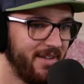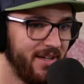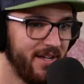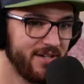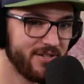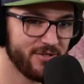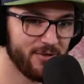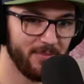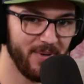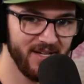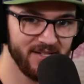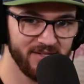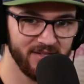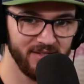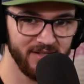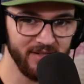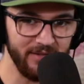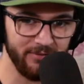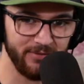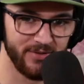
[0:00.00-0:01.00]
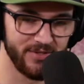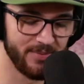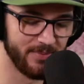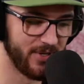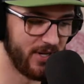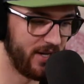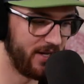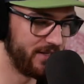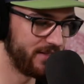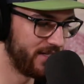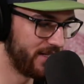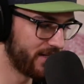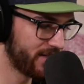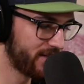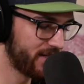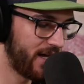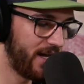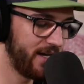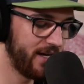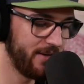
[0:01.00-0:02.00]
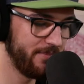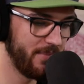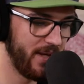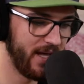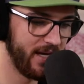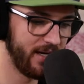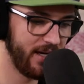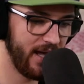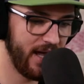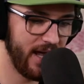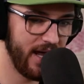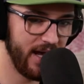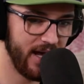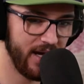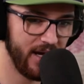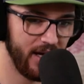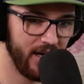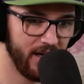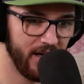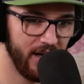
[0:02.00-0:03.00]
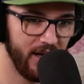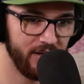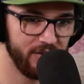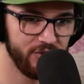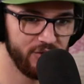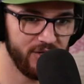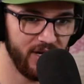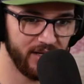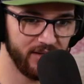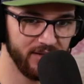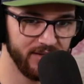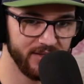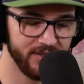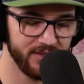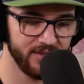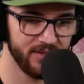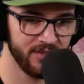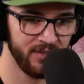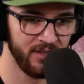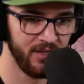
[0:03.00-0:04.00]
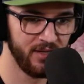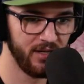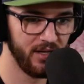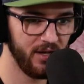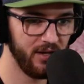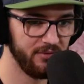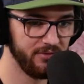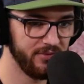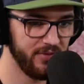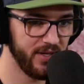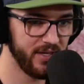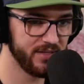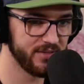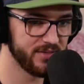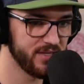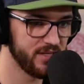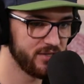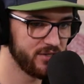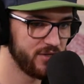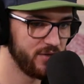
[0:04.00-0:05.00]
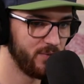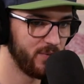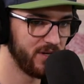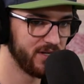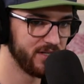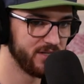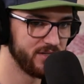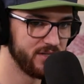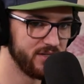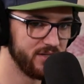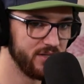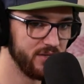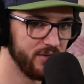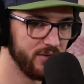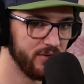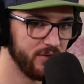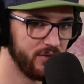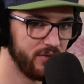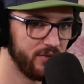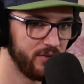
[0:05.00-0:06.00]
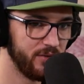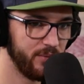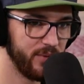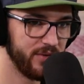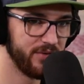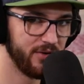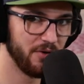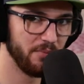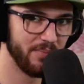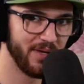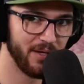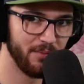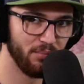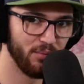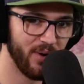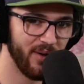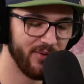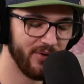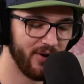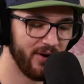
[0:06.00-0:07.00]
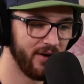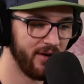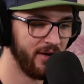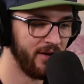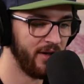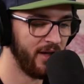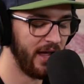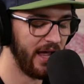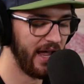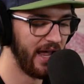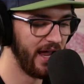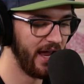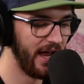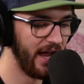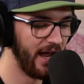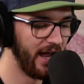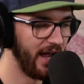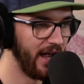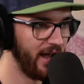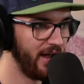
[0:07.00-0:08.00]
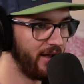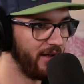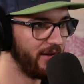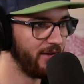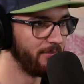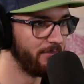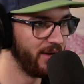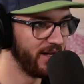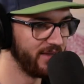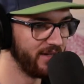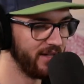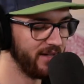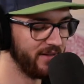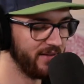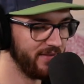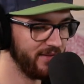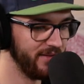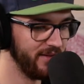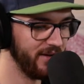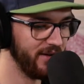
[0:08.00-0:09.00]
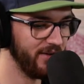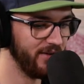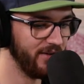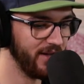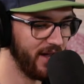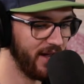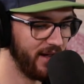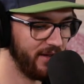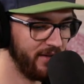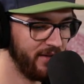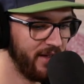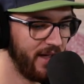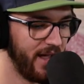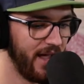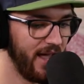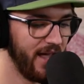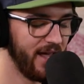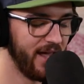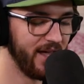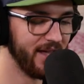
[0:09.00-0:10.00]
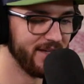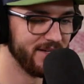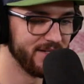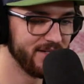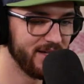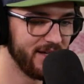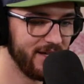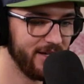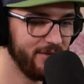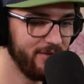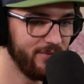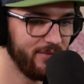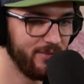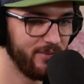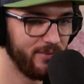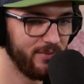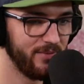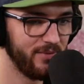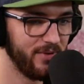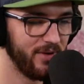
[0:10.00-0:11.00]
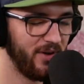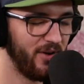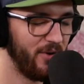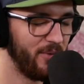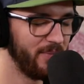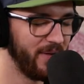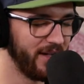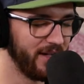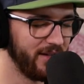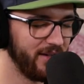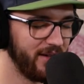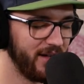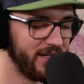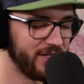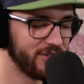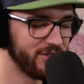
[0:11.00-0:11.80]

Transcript: So basically, for some context, Kaede made a checklist of things that she wanted to do with her big brother by the end of the year. By the end of the year, yeah. And it, oh my gosh,